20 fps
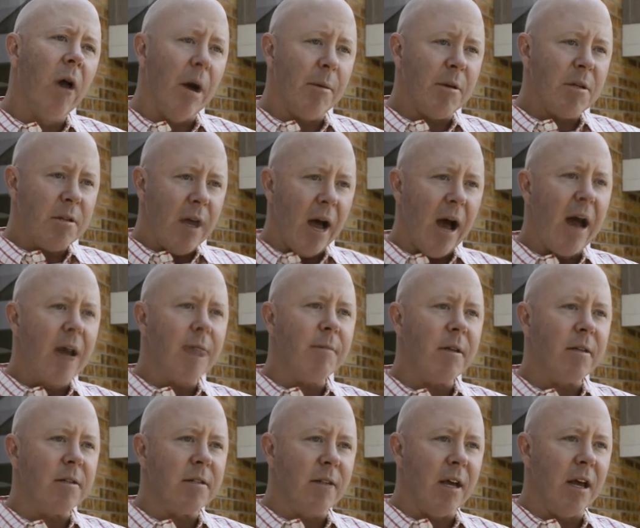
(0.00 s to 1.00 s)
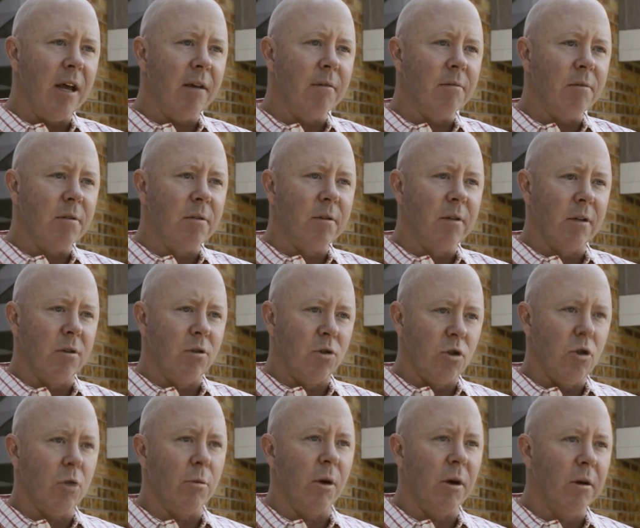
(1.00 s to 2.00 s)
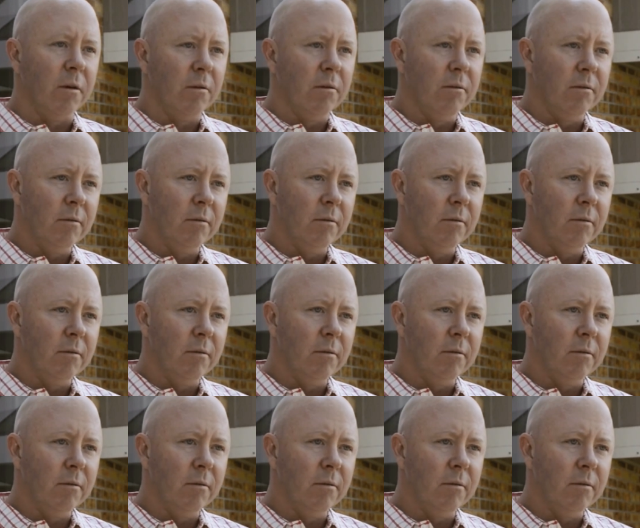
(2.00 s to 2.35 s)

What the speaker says: much time it saves the consumer.